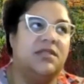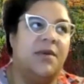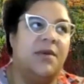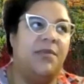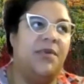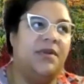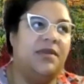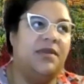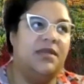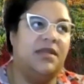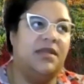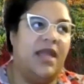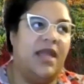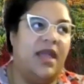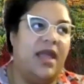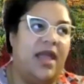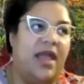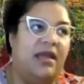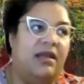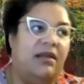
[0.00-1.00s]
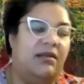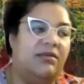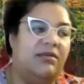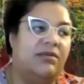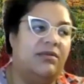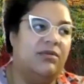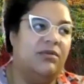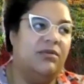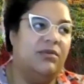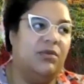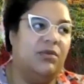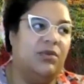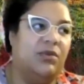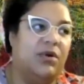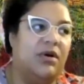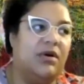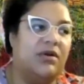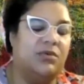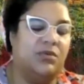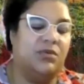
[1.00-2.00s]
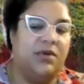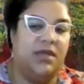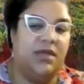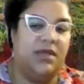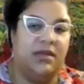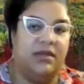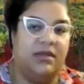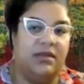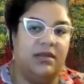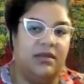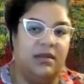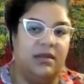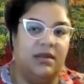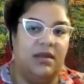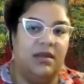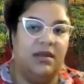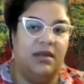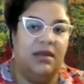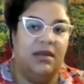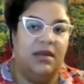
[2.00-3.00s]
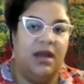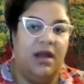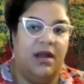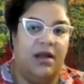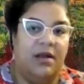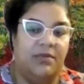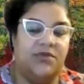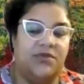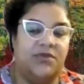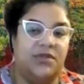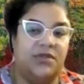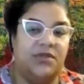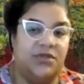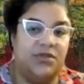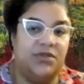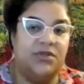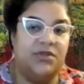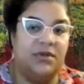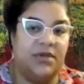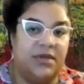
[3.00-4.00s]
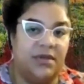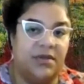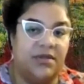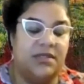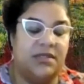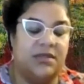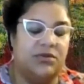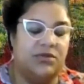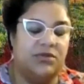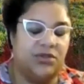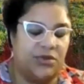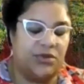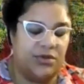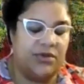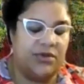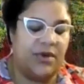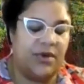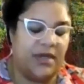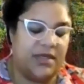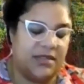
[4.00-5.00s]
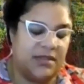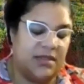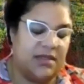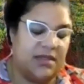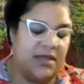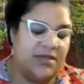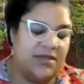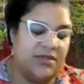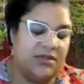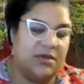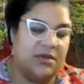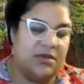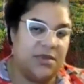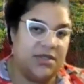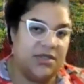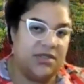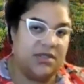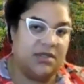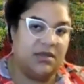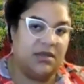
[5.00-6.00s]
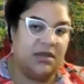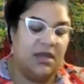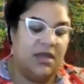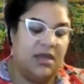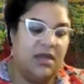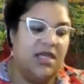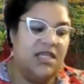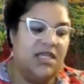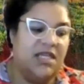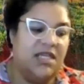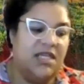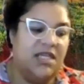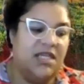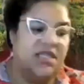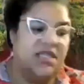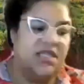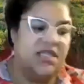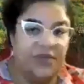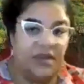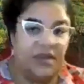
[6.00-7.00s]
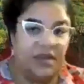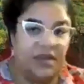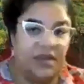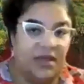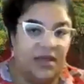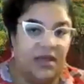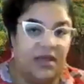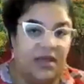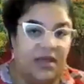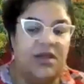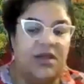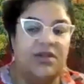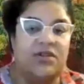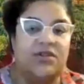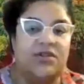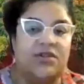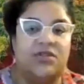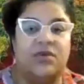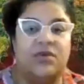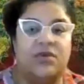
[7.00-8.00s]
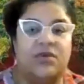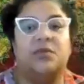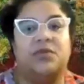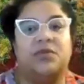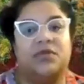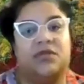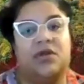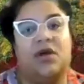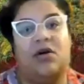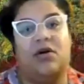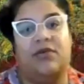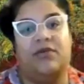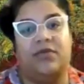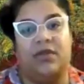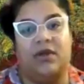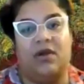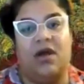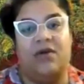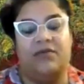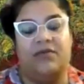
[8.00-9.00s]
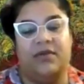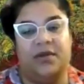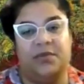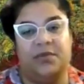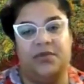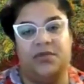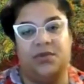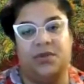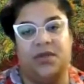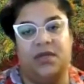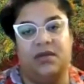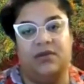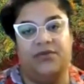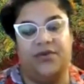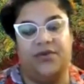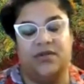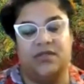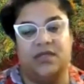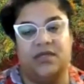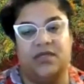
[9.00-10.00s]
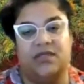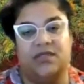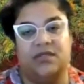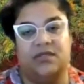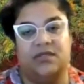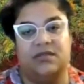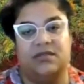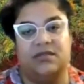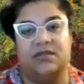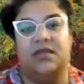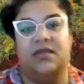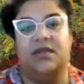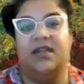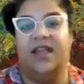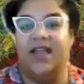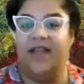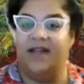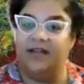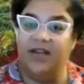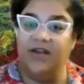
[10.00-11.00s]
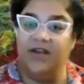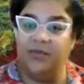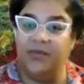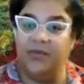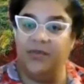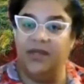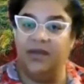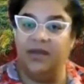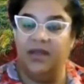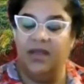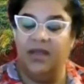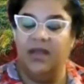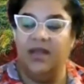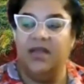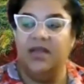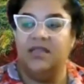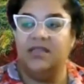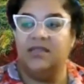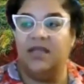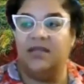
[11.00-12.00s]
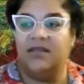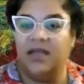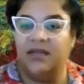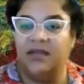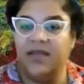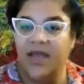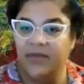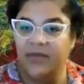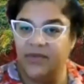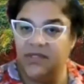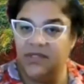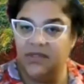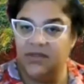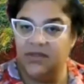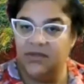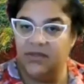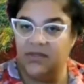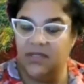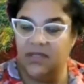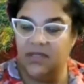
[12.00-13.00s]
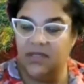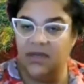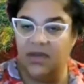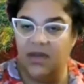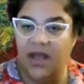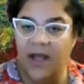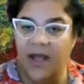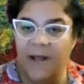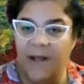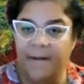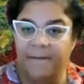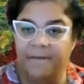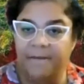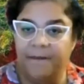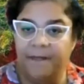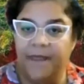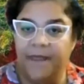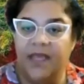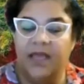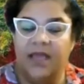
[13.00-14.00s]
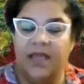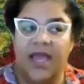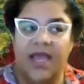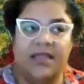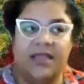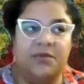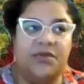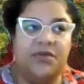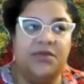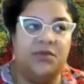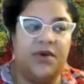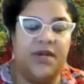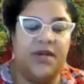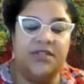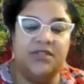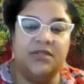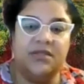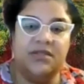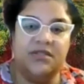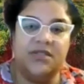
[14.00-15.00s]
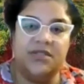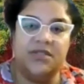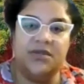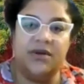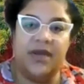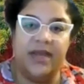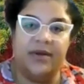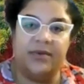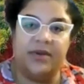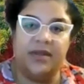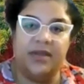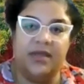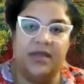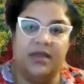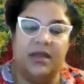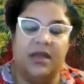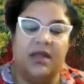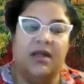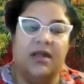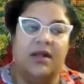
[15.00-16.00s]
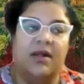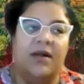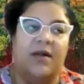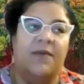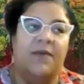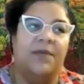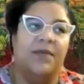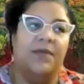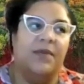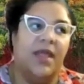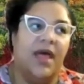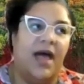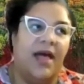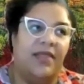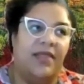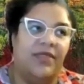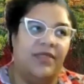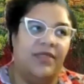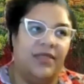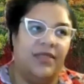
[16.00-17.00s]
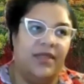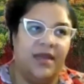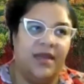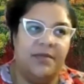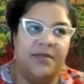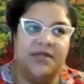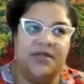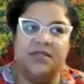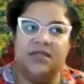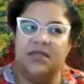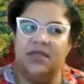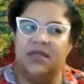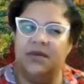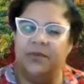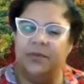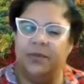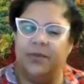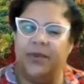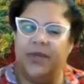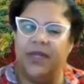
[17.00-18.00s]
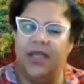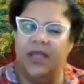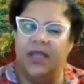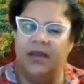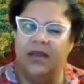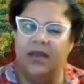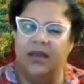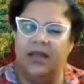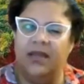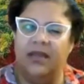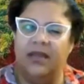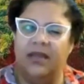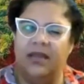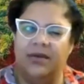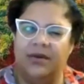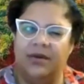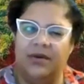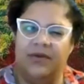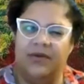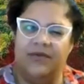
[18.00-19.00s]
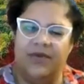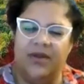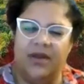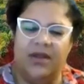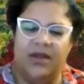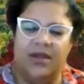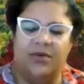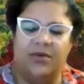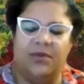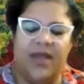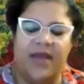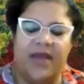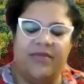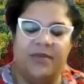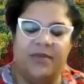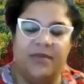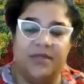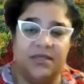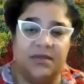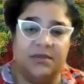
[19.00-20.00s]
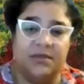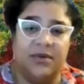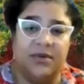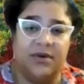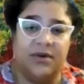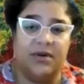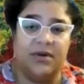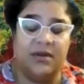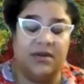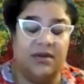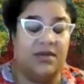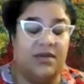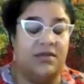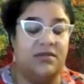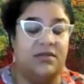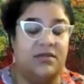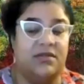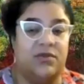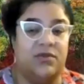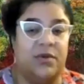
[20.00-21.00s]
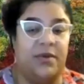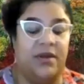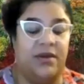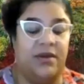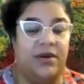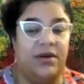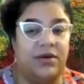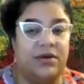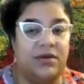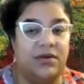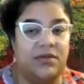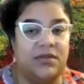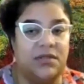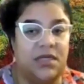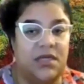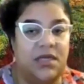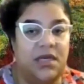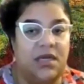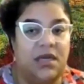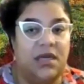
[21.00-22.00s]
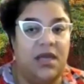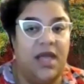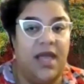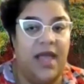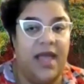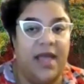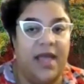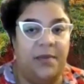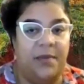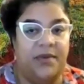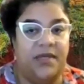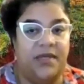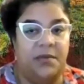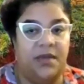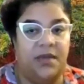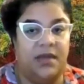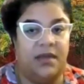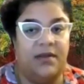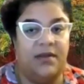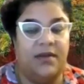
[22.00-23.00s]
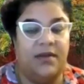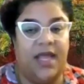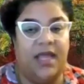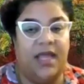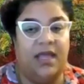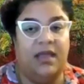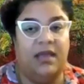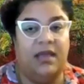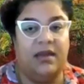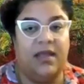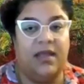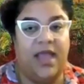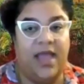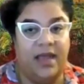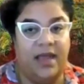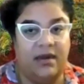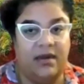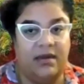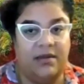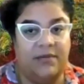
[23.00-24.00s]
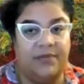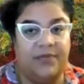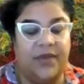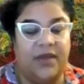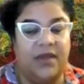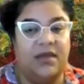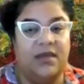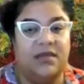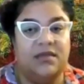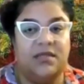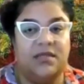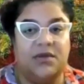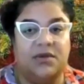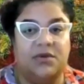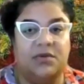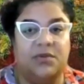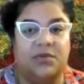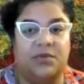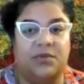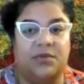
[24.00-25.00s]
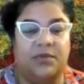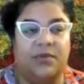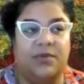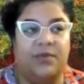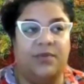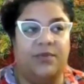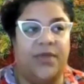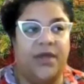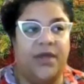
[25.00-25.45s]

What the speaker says: something that they had worked with to the Truth and Reconciliation Commission specifically to help resolve the conflict between First Nations and the government. So I thought that was interesting. And then with racial and gender equity, I think I mentioned it in the beginning in the other video, we have the missing, murdered, and Indigenous women and girls epidemic in Canada. So